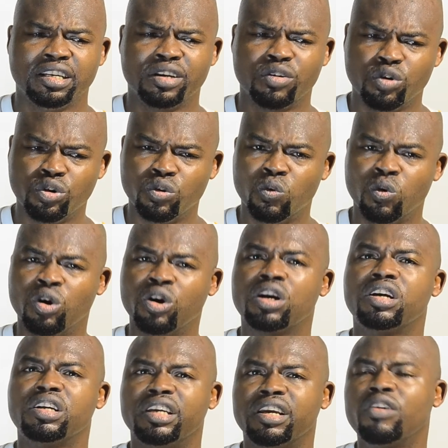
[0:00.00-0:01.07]
they go to
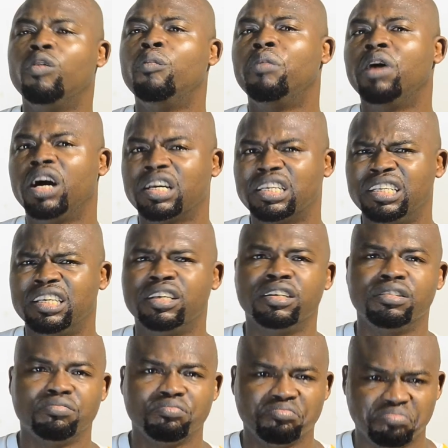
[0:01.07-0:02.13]
work, they come back,
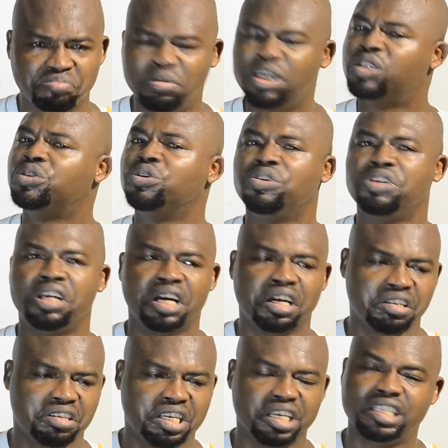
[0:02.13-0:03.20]
they make sure
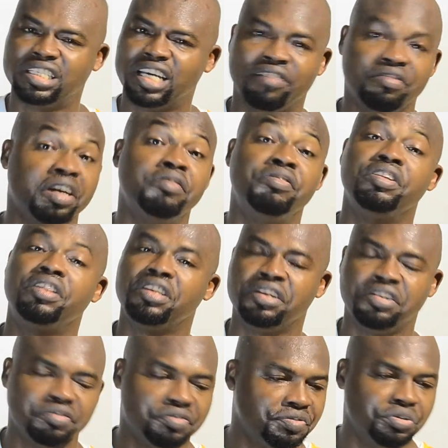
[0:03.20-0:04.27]
their kids have
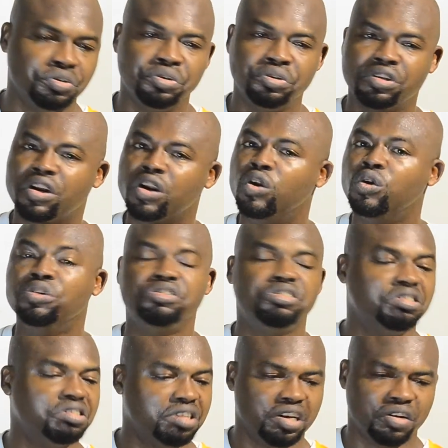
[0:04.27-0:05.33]
everything, food,
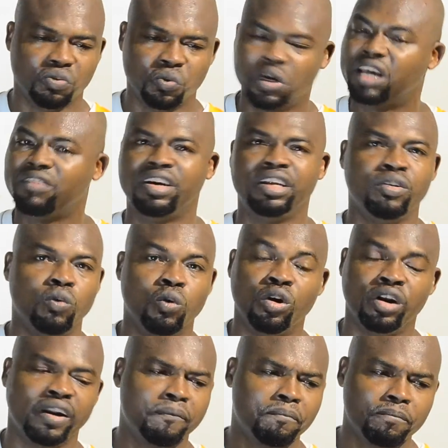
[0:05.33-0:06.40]
clothes, whatever they
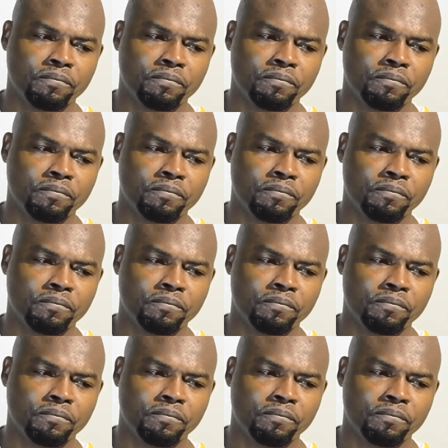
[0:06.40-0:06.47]
want.